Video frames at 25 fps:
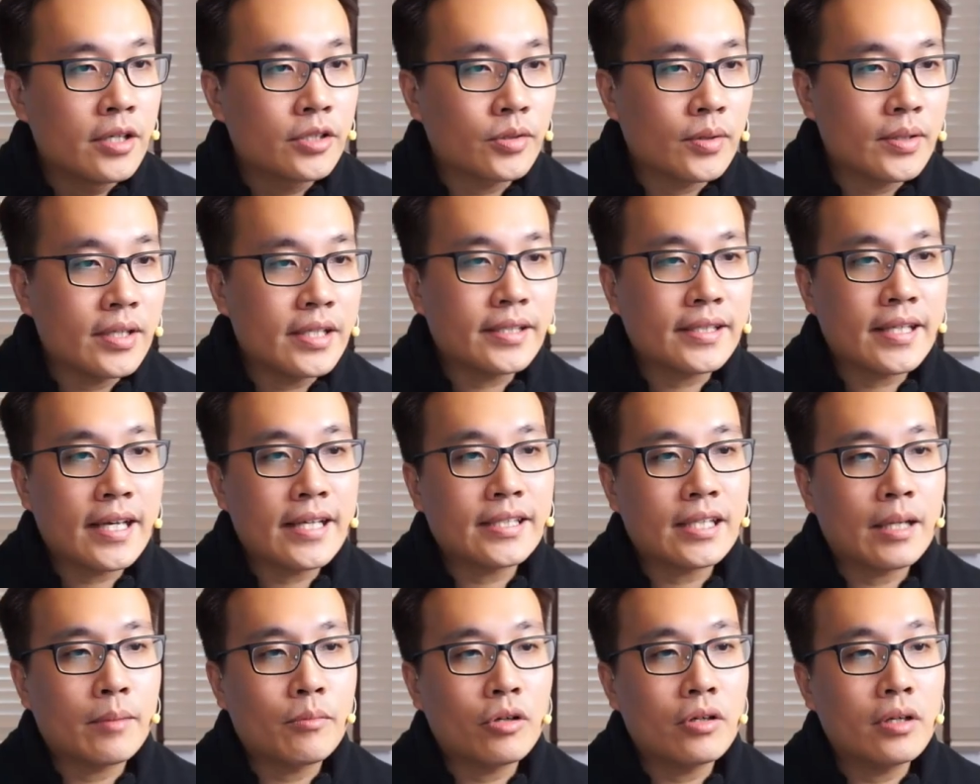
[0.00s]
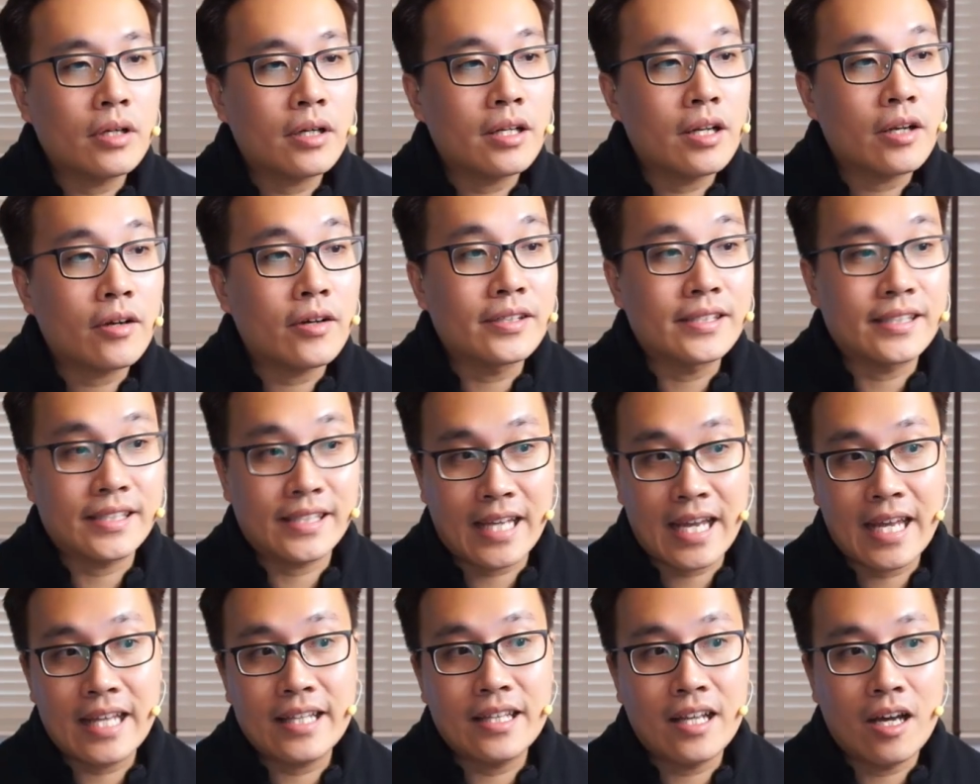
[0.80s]
So in this case, I'm going to click on
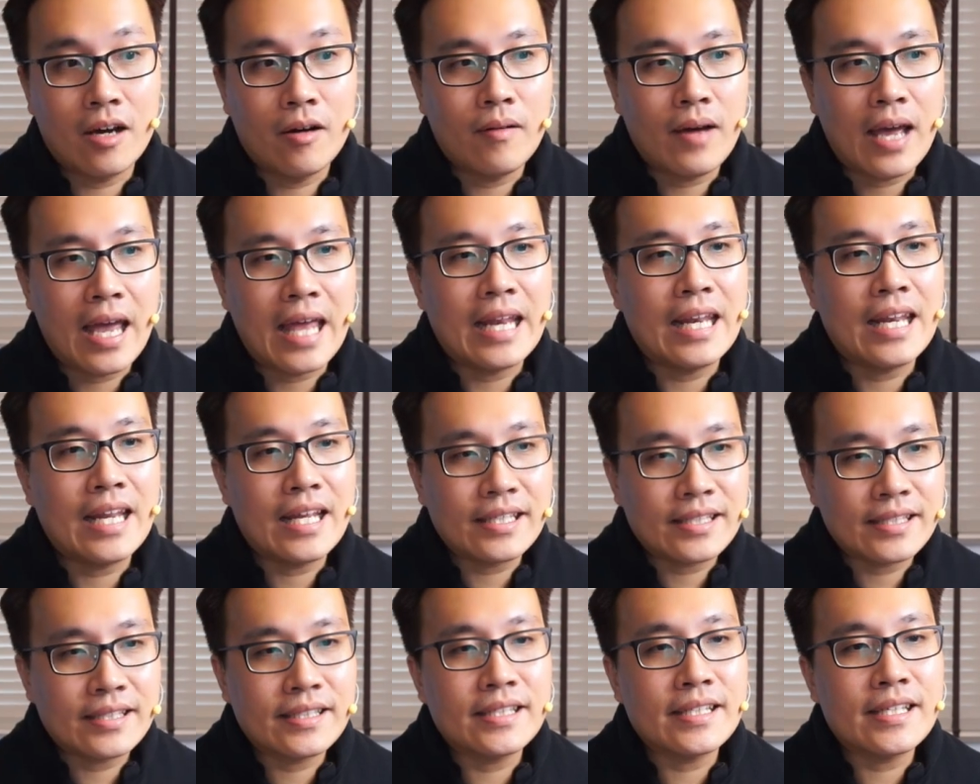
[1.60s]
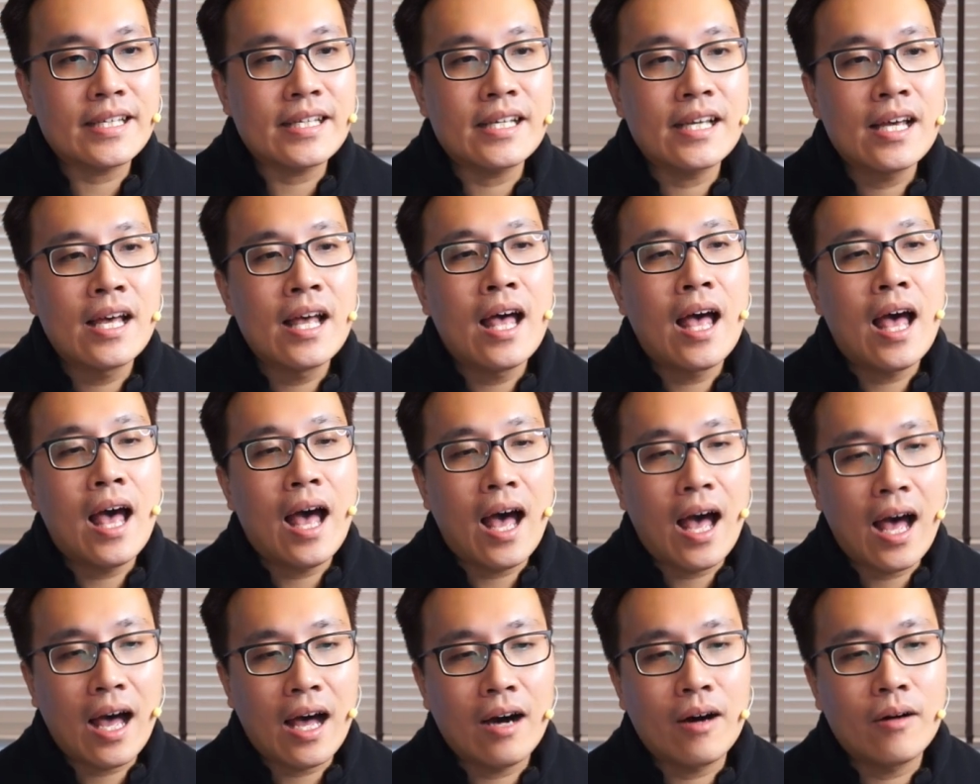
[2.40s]
scan now and let's see
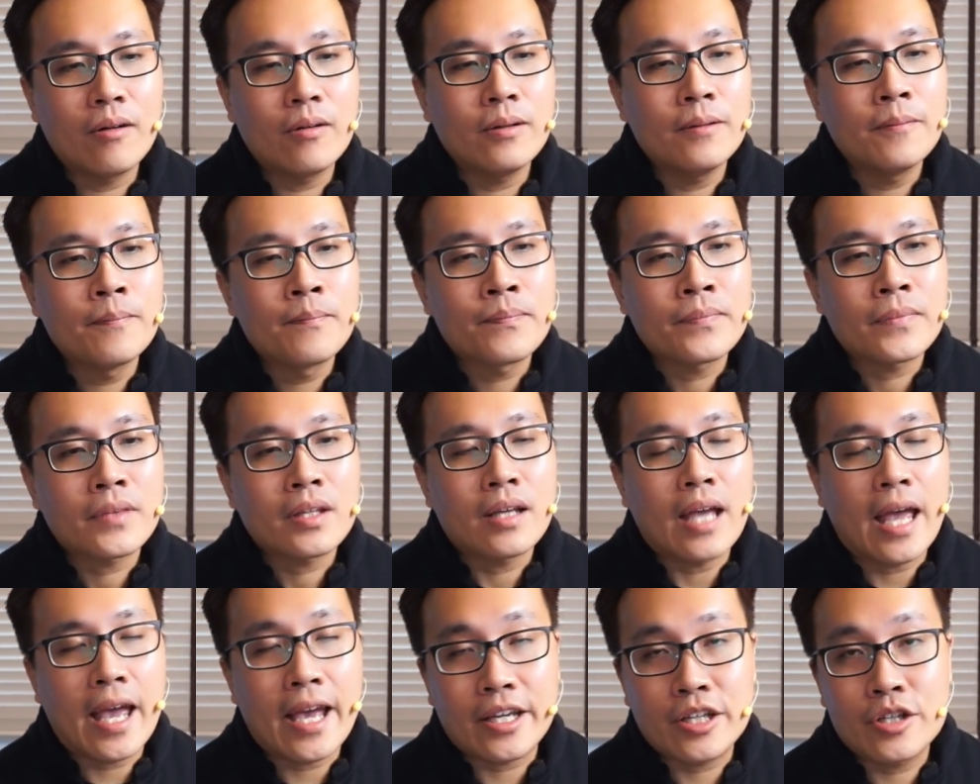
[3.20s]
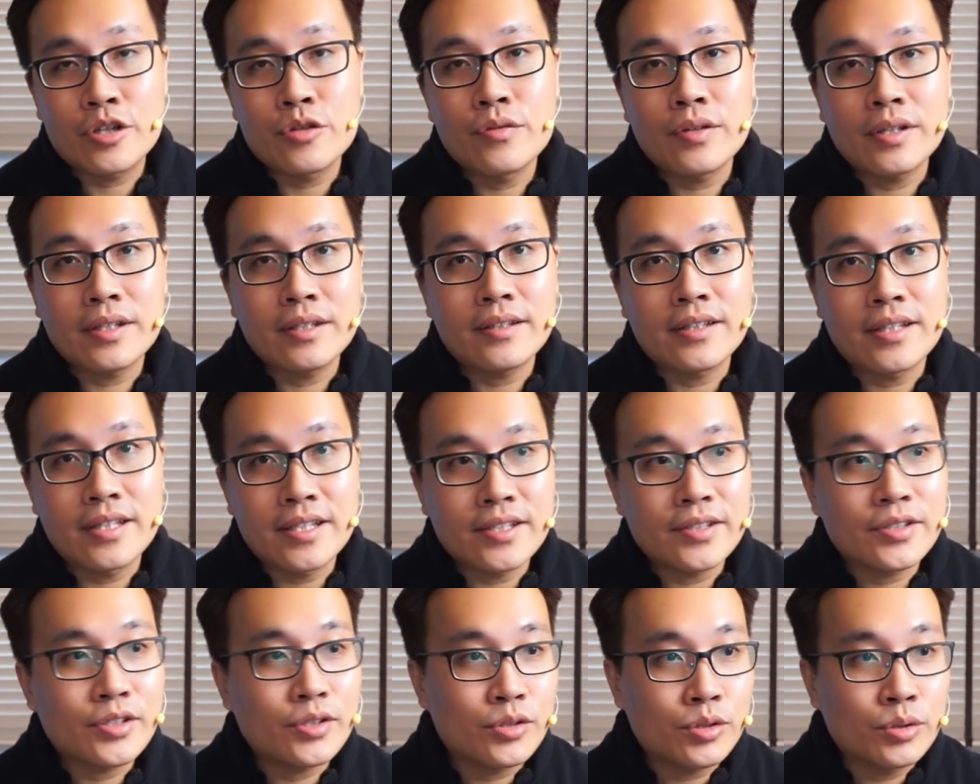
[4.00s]
how accurate
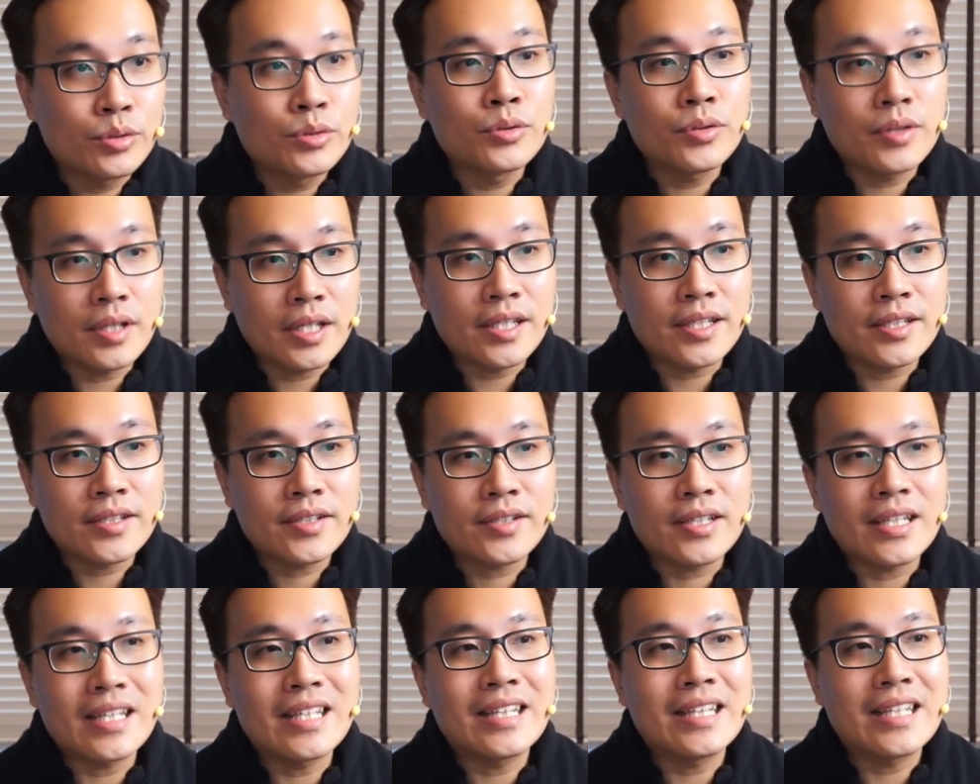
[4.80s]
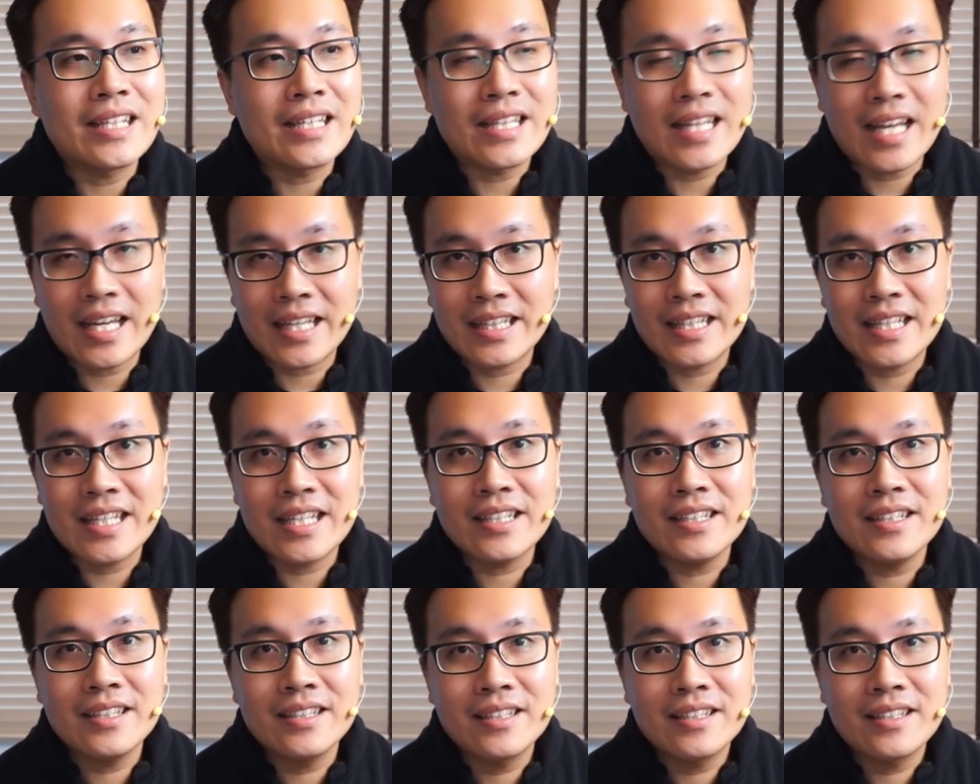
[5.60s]
this tool is in
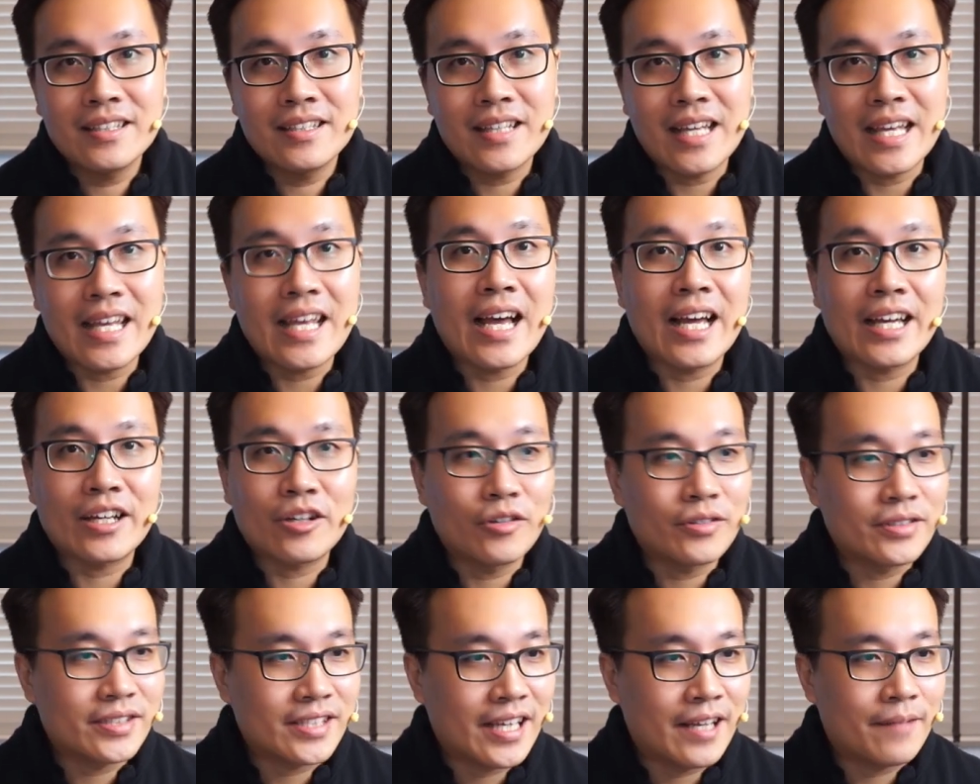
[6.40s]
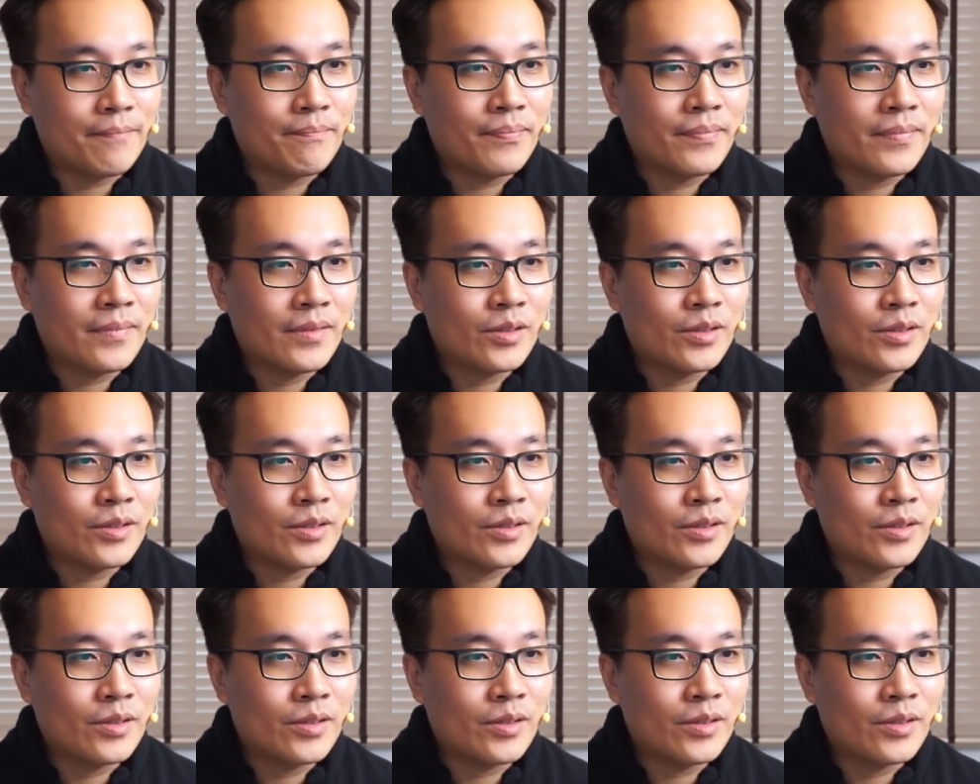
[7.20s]
detecting AI content.